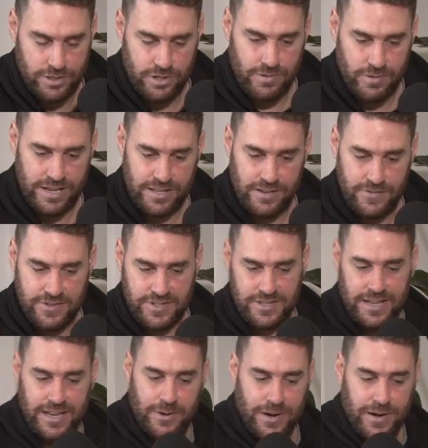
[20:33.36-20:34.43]
The directives.
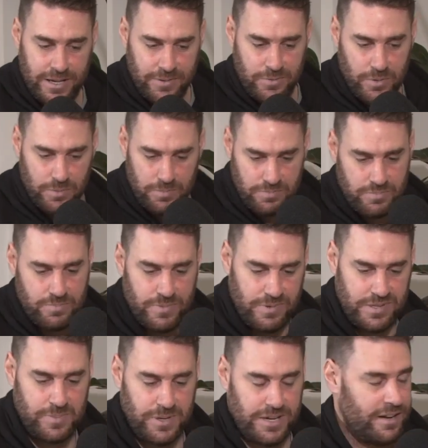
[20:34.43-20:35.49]
Anyway,
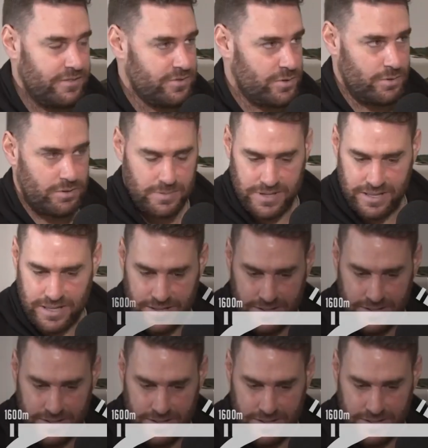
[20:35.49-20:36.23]
there's been enough talked about that